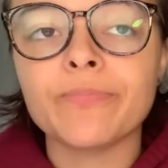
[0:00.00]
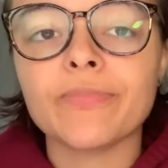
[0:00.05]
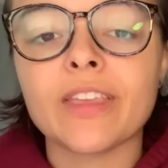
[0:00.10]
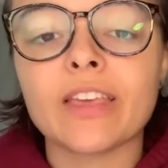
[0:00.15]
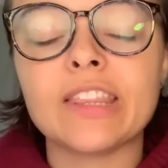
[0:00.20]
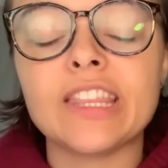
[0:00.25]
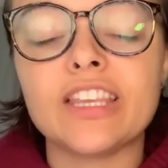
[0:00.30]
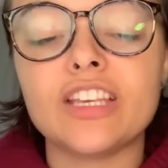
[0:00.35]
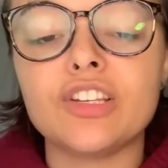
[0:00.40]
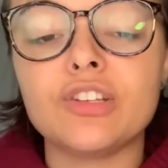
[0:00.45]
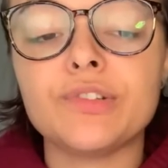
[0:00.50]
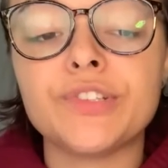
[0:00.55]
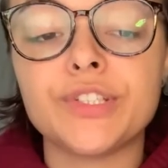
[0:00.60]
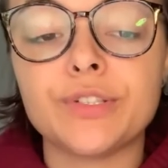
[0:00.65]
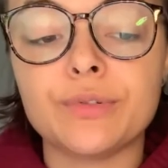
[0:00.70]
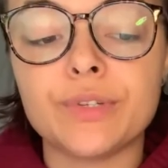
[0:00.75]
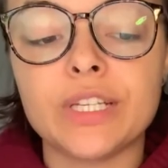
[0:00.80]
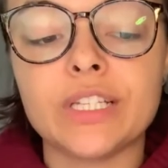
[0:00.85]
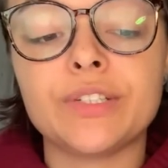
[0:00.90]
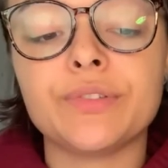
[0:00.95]
then you do
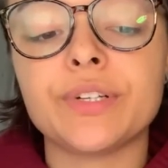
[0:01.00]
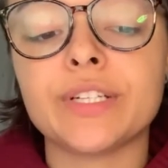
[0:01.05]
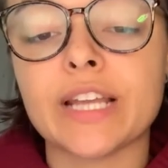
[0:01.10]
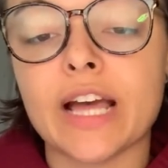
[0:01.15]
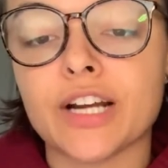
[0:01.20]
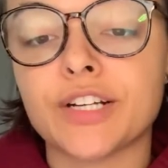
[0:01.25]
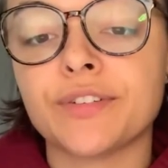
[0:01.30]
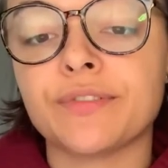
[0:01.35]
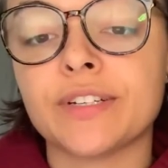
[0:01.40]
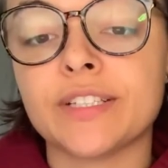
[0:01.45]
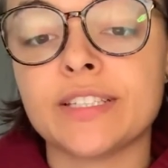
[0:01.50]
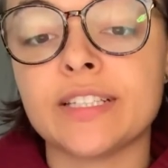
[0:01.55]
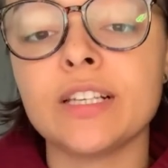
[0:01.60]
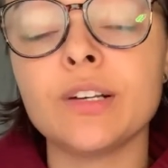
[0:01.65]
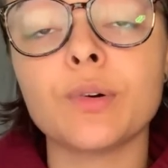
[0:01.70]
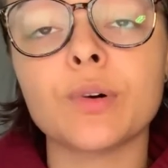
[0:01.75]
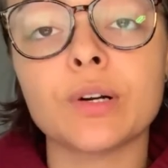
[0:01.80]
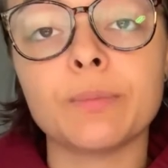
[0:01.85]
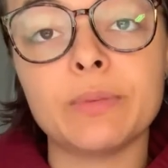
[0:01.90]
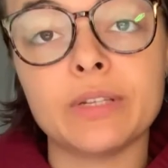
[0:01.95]
need to attach a receipt
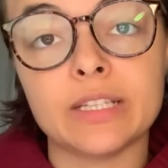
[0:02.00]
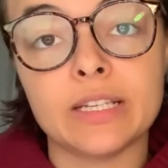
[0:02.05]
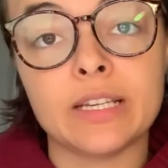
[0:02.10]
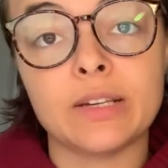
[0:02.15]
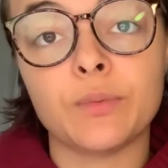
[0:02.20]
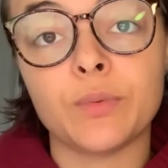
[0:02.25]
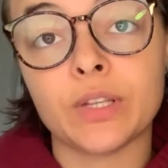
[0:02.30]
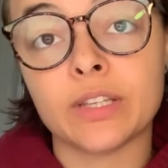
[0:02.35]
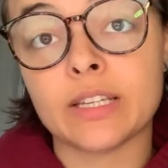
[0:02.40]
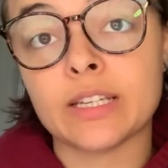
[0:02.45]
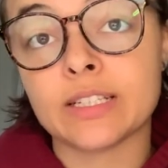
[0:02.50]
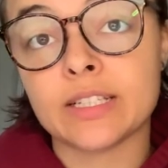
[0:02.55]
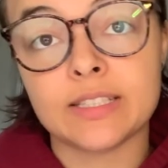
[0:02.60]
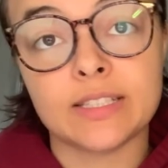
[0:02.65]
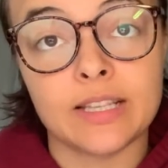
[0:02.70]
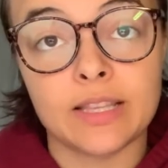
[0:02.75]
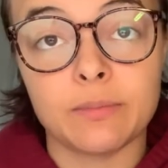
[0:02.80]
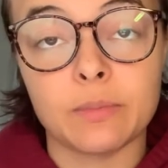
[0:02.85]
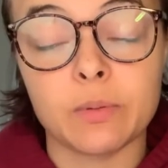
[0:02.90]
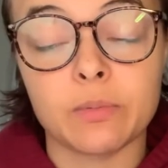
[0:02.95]
or be willing to send
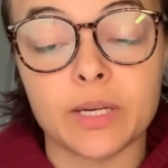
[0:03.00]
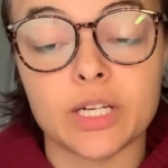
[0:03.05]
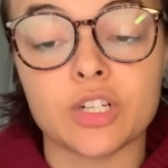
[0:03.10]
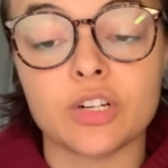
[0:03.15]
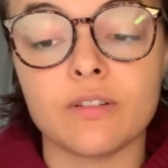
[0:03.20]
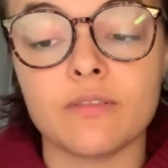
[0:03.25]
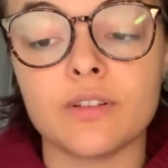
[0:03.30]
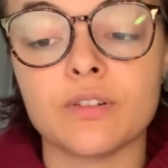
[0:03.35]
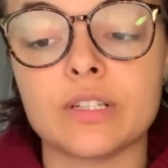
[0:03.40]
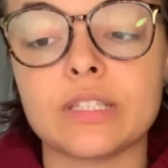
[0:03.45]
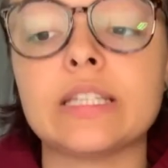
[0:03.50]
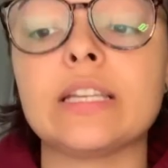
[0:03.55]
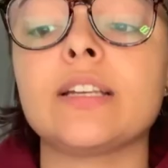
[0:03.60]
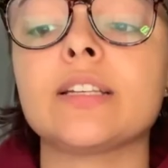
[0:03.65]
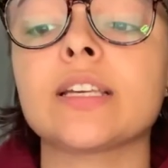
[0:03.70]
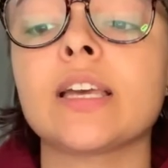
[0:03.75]
them a picture of the receipt.